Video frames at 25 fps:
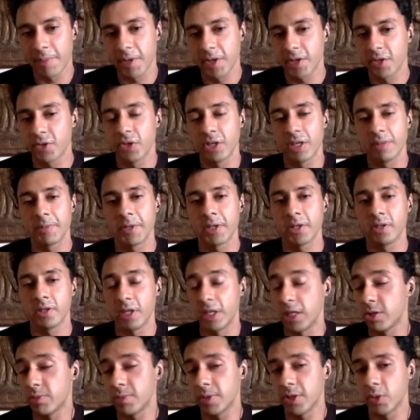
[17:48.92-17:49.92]
you need to
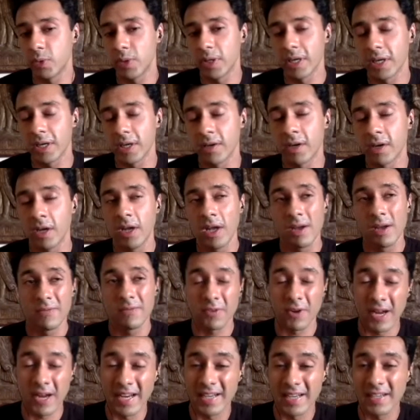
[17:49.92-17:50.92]
need to be doing it
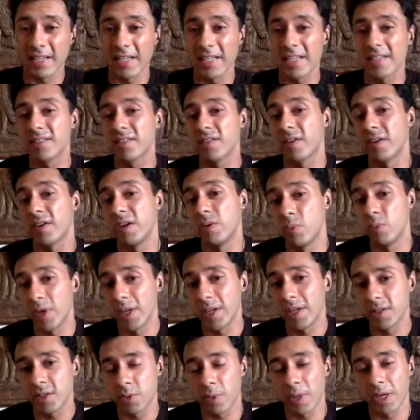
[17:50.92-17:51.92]
for at least three
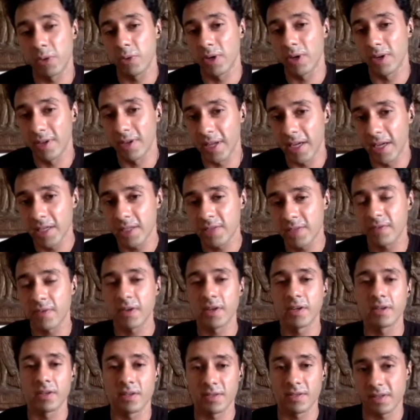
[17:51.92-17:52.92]
weeks, 21 days, for
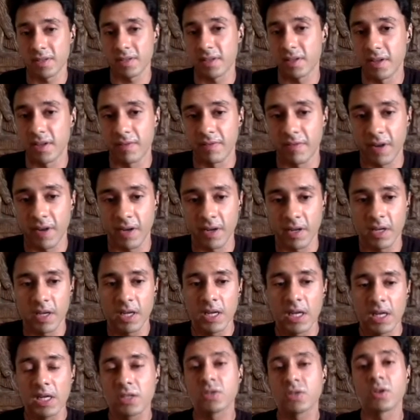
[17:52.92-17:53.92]
it to solidify.
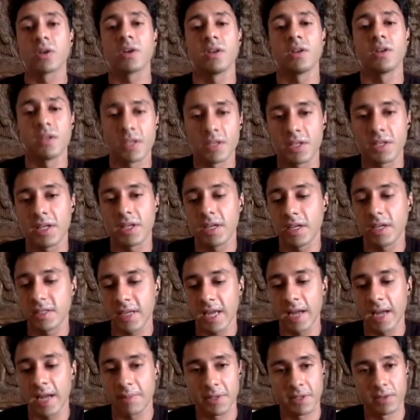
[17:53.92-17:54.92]
So conditioning is
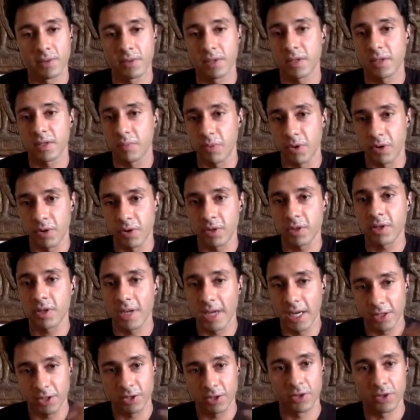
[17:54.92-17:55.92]
absolutely important to
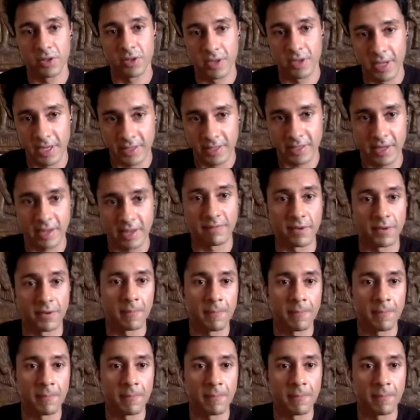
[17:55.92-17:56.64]
get you to the next level.